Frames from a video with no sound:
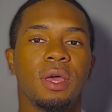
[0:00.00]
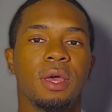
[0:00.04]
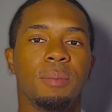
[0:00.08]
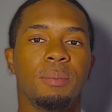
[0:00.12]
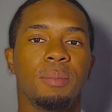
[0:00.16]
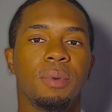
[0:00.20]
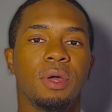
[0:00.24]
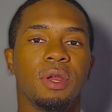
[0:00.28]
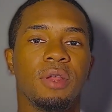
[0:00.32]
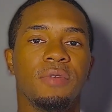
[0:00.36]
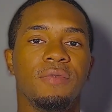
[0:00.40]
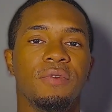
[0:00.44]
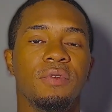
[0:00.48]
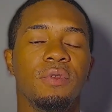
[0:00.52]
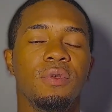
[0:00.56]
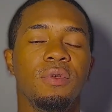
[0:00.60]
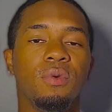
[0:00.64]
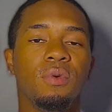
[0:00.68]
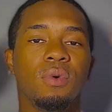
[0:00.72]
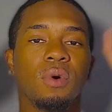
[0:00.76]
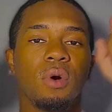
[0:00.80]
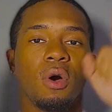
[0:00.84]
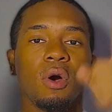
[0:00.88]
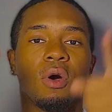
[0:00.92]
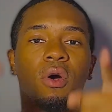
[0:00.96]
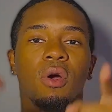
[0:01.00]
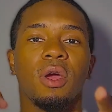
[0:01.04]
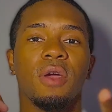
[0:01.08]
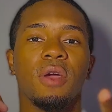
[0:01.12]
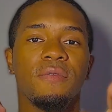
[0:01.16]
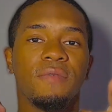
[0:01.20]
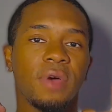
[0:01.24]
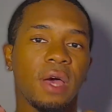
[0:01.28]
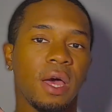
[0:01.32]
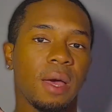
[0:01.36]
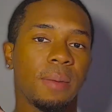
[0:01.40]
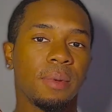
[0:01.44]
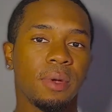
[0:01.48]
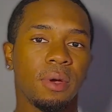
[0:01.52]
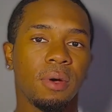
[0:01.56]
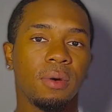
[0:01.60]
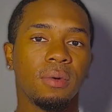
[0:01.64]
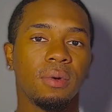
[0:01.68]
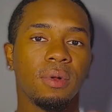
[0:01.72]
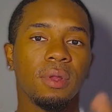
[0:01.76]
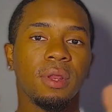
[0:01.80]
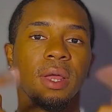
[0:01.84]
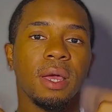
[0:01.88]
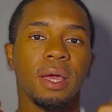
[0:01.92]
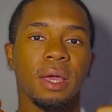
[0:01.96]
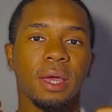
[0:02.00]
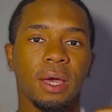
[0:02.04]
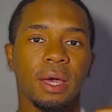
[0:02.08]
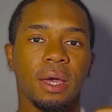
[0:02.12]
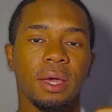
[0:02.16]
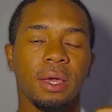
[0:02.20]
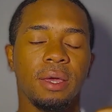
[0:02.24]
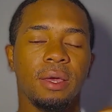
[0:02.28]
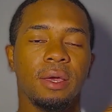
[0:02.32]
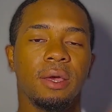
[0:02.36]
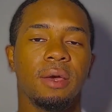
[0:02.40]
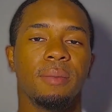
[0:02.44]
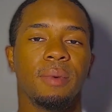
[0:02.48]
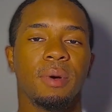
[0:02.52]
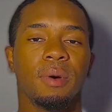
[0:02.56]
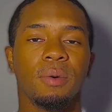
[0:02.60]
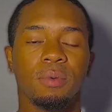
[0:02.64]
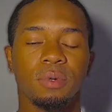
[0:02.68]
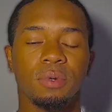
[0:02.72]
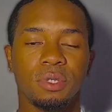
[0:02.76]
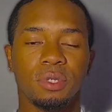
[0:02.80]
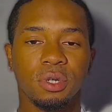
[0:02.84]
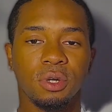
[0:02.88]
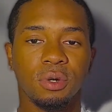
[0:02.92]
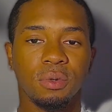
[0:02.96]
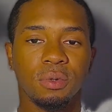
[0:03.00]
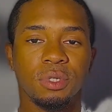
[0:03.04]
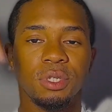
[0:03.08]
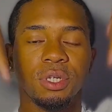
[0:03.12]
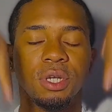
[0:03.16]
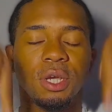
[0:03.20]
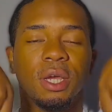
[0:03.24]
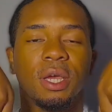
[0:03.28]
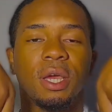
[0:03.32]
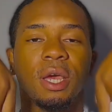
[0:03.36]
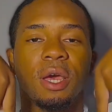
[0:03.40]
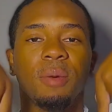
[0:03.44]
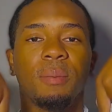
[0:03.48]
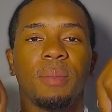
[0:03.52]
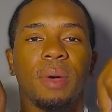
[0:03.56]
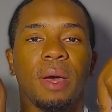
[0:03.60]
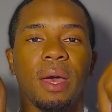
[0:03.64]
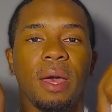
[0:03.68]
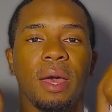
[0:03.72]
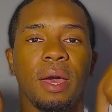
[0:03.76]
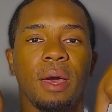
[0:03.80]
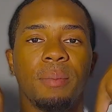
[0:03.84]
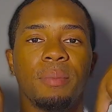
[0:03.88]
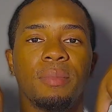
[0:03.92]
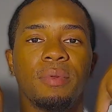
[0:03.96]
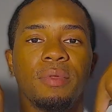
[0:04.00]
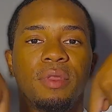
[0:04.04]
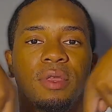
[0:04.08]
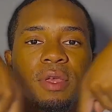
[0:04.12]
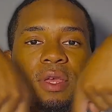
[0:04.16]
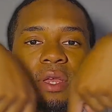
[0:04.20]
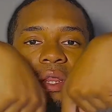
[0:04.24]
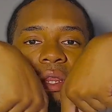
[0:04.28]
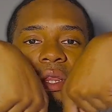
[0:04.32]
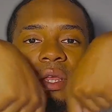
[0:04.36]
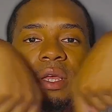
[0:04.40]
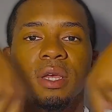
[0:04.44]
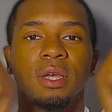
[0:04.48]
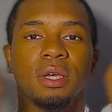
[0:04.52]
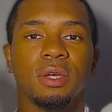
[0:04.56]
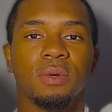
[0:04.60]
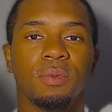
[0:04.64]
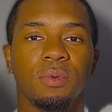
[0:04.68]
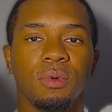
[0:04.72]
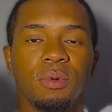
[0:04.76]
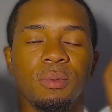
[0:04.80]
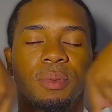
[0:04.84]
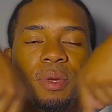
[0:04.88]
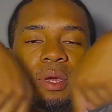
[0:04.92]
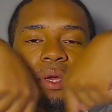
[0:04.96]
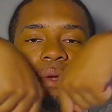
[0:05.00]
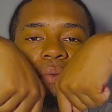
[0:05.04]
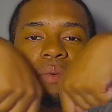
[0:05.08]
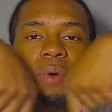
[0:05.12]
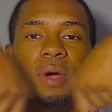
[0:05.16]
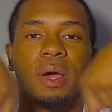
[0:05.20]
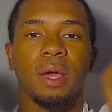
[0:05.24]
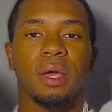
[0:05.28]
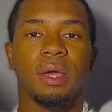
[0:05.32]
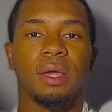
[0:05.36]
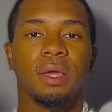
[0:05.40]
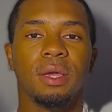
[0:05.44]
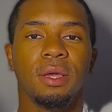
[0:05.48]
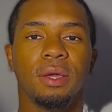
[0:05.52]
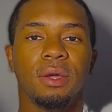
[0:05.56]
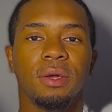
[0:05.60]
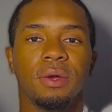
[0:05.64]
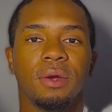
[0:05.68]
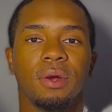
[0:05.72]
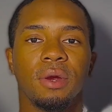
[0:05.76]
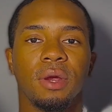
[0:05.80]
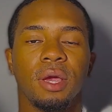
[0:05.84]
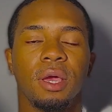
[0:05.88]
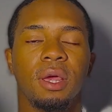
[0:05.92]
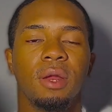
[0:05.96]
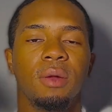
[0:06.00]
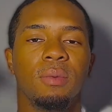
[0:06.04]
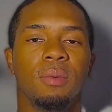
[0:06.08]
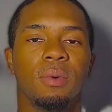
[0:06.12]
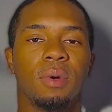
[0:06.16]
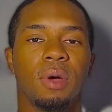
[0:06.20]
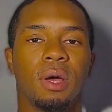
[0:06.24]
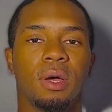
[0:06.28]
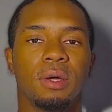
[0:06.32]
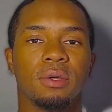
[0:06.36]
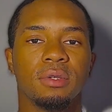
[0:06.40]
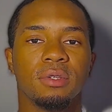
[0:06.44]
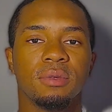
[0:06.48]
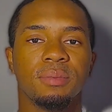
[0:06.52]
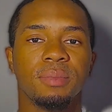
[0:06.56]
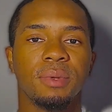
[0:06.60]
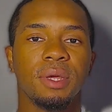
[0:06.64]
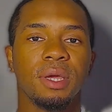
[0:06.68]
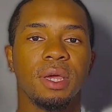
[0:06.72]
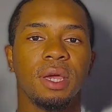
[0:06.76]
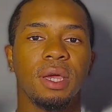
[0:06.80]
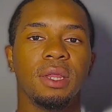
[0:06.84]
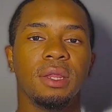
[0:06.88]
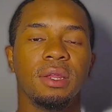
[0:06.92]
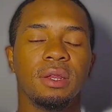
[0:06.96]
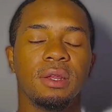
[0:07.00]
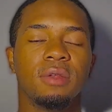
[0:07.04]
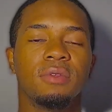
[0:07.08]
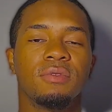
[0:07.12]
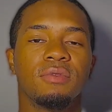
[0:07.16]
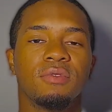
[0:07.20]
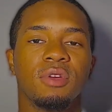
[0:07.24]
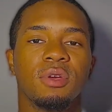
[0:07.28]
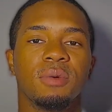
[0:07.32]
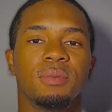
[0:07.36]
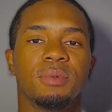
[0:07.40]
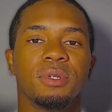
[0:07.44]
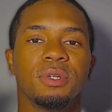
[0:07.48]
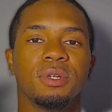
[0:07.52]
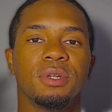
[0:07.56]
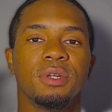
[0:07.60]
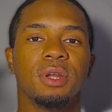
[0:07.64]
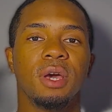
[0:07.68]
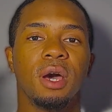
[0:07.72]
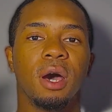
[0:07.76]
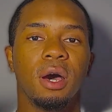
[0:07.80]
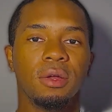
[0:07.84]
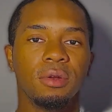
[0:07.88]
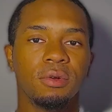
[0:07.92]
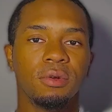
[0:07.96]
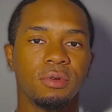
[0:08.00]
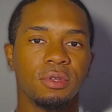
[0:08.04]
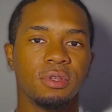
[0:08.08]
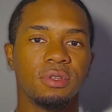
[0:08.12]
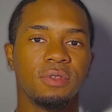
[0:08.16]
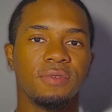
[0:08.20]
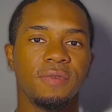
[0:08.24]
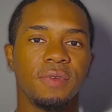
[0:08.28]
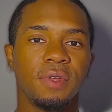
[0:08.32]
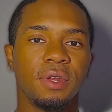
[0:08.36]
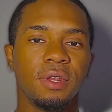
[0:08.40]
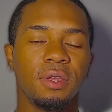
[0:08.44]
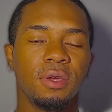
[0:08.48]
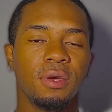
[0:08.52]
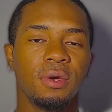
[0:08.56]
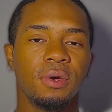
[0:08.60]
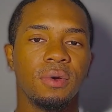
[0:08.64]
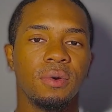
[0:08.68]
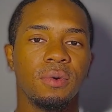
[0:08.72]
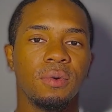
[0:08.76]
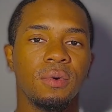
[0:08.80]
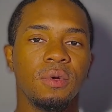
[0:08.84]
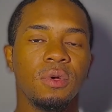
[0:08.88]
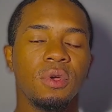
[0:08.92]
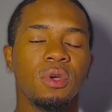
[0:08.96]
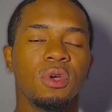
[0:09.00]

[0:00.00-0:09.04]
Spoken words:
But if you are a vibe coder like I am, I want you to go check out my app. The link will be right here, and it will also be in the description under this video.